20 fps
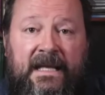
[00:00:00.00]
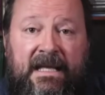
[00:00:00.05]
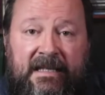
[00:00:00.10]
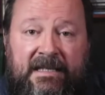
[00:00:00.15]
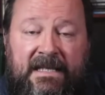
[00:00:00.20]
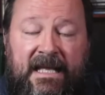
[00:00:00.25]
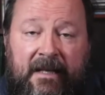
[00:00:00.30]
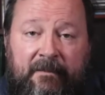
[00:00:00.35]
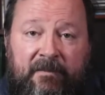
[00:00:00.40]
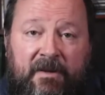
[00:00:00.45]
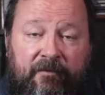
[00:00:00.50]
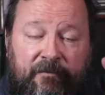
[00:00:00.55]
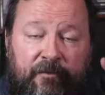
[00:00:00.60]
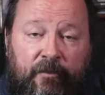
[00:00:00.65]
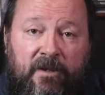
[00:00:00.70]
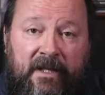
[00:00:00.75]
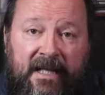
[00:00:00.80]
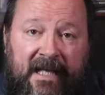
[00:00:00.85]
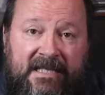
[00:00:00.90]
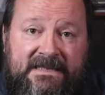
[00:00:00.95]
It can be
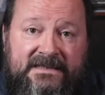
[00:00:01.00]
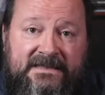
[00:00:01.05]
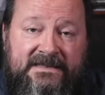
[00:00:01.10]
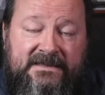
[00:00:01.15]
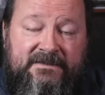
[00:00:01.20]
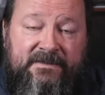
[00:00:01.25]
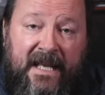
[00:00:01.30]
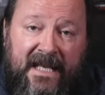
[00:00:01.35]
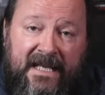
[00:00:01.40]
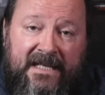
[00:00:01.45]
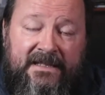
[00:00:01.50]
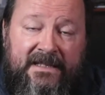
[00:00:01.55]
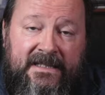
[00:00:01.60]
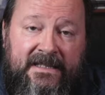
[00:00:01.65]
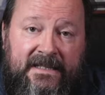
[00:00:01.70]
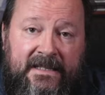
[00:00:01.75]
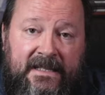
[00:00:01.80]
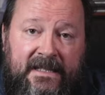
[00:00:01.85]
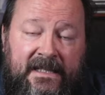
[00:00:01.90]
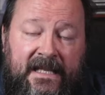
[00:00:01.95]
fully
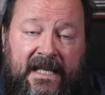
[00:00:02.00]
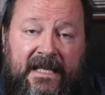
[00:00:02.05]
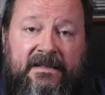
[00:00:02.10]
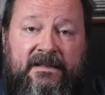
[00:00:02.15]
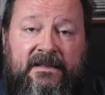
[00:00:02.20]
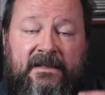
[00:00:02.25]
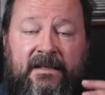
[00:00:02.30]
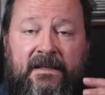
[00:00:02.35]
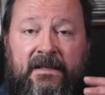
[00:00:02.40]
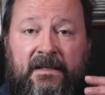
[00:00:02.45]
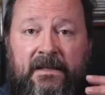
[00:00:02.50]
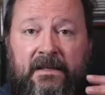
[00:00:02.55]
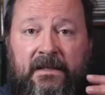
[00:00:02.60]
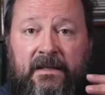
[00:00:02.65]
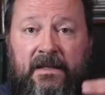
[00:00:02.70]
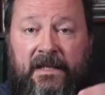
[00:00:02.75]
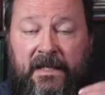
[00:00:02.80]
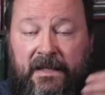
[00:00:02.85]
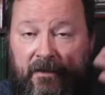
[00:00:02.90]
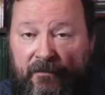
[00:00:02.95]
expected that
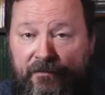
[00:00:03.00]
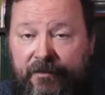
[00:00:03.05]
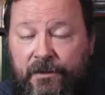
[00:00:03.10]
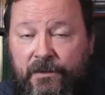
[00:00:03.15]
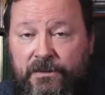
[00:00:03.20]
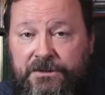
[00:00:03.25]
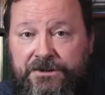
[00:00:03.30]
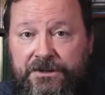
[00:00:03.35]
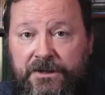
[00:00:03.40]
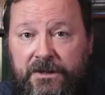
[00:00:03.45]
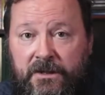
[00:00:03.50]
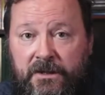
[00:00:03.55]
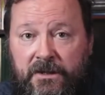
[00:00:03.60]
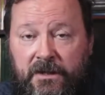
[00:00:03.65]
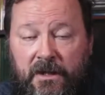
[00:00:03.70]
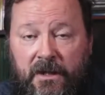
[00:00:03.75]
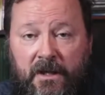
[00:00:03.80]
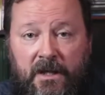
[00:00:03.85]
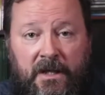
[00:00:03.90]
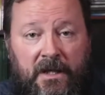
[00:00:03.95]
in the future,
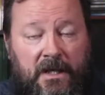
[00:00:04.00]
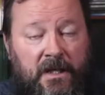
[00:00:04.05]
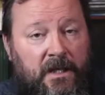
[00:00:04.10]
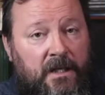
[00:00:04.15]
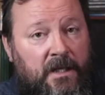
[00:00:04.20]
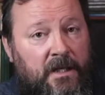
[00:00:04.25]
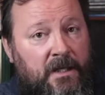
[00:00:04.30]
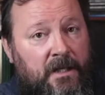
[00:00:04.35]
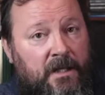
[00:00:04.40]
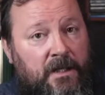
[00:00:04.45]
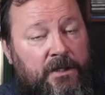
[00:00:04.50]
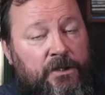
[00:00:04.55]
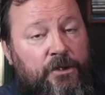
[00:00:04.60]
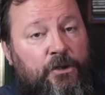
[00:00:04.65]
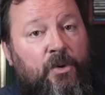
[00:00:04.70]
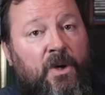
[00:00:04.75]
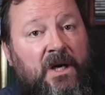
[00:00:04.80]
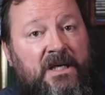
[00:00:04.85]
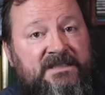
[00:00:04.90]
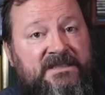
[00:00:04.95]

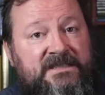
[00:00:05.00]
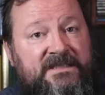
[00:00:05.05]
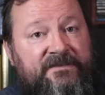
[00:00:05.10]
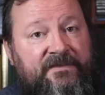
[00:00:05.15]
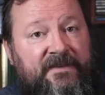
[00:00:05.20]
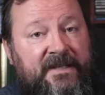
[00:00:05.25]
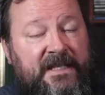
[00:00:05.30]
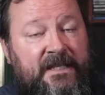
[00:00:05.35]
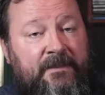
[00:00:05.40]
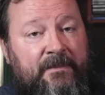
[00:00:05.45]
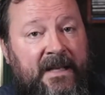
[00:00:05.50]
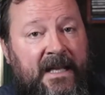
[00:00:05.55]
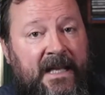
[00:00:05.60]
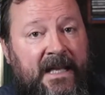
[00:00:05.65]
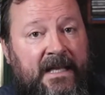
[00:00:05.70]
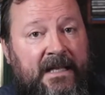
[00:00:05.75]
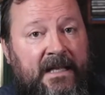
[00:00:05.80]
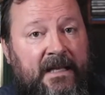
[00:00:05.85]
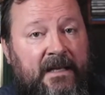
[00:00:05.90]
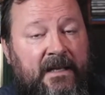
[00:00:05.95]
nuanced
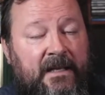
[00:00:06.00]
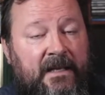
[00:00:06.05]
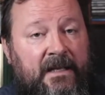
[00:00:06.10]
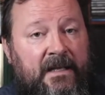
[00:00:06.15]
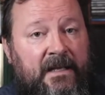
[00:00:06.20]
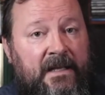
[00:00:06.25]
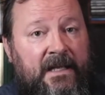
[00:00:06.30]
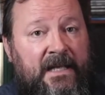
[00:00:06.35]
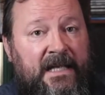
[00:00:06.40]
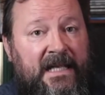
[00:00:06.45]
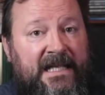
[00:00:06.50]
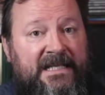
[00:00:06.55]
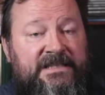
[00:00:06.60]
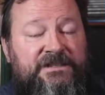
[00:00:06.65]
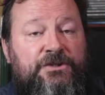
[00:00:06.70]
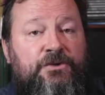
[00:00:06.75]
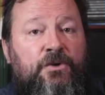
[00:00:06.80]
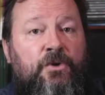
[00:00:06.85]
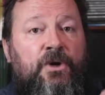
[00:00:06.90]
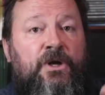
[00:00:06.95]
feedback
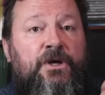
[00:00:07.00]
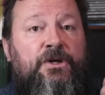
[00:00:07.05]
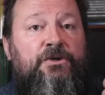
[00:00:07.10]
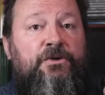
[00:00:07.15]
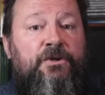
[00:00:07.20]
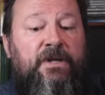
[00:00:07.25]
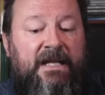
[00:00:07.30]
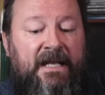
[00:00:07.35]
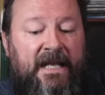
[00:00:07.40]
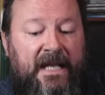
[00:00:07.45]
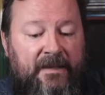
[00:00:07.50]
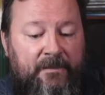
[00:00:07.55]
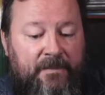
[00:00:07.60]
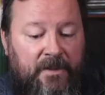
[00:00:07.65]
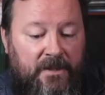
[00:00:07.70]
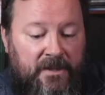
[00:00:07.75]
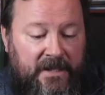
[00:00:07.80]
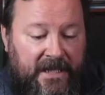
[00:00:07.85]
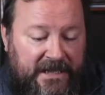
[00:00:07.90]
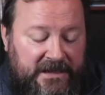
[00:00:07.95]
is going to
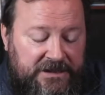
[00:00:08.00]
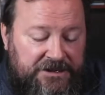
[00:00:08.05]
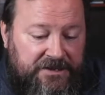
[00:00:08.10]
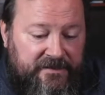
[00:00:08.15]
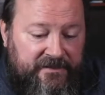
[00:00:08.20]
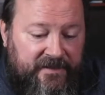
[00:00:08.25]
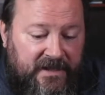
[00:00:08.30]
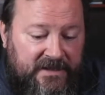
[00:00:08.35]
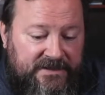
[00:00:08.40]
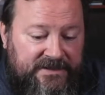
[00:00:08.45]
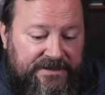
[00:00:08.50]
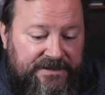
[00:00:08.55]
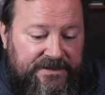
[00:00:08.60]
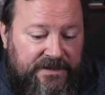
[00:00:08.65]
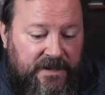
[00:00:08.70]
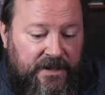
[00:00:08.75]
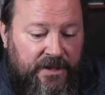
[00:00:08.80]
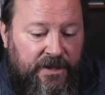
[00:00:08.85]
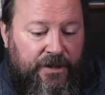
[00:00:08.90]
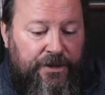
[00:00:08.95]
enable each of us
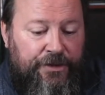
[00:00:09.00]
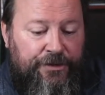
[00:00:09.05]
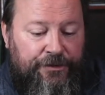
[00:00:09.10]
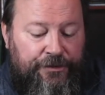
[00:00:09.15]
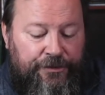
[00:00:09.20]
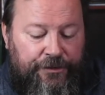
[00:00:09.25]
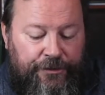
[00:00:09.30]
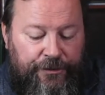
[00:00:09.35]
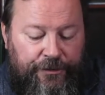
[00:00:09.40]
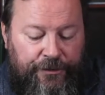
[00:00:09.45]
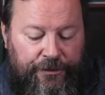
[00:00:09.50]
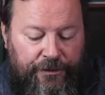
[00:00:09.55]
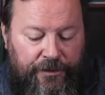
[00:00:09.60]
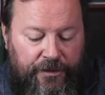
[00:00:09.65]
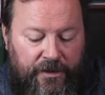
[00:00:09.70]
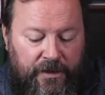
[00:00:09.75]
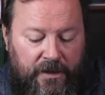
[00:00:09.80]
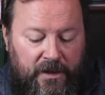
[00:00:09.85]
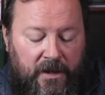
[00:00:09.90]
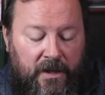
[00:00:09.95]
to
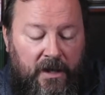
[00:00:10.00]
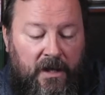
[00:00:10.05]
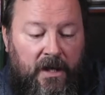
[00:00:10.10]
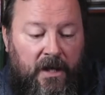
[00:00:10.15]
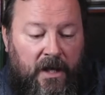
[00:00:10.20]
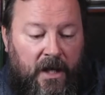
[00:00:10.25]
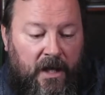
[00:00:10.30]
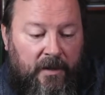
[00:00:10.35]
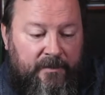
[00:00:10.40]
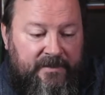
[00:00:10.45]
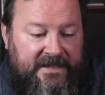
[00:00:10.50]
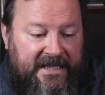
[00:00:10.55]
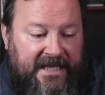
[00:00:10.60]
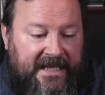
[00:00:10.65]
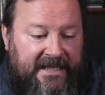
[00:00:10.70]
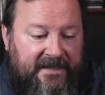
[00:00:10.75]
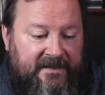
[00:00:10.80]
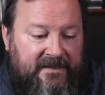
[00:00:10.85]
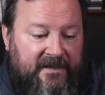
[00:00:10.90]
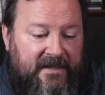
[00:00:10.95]

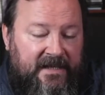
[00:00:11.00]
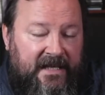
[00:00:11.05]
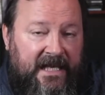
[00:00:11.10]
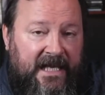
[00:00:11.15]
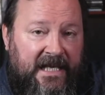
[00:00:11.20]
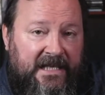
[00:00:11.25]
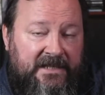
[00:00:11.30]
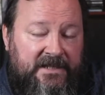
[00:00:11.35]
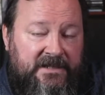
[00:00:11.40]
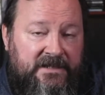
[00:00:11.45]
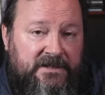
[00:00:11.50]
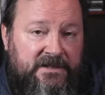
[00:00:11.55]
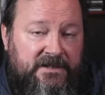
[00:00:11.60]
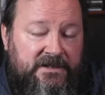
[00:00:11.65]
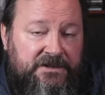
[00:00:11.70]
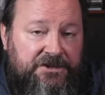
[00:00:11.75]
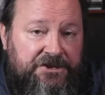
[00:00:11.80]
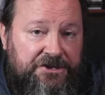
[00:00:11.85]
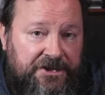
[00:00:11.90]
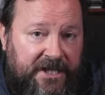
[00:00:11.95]
update and
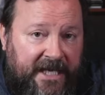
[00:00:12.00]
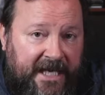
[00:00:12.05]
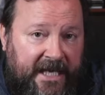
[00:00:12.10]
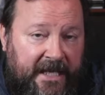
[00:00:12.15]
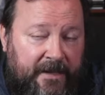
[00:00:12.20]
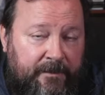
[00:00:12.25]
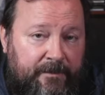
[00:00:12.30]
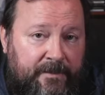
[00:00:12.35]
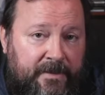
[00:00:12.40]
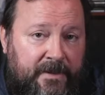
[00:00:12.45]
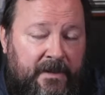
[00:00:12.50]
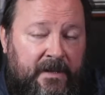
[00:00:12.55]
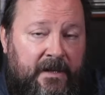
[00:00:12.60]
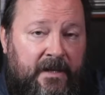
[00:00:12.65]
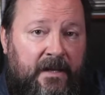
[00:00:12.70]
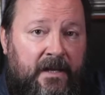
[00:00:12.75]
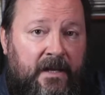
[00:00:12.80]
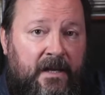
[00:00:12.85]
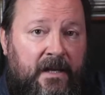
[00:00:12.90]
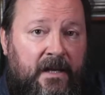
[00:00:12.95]
shape
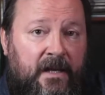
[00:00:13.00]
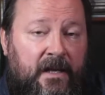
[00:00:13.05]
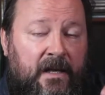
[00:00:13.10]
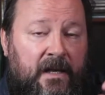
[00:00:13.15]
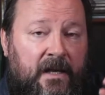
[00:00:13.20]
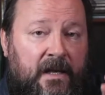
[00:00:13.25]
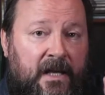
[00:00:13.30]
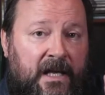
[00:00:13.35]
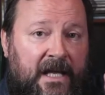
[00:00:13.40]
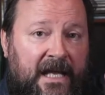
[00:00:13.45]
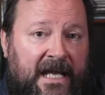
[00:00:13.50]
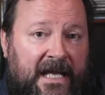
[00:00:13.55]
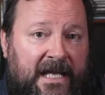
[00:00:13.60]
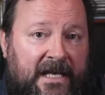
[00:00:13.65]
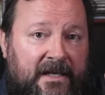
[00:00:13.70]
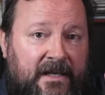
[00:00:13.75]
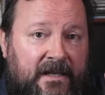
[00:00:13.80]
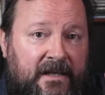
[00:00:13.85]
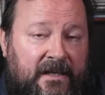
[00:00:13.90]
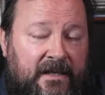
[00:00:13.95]

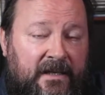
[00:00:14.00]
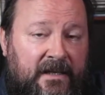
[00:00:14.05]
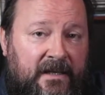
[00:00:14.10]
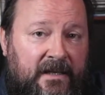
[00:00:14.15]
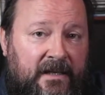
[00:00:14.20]
and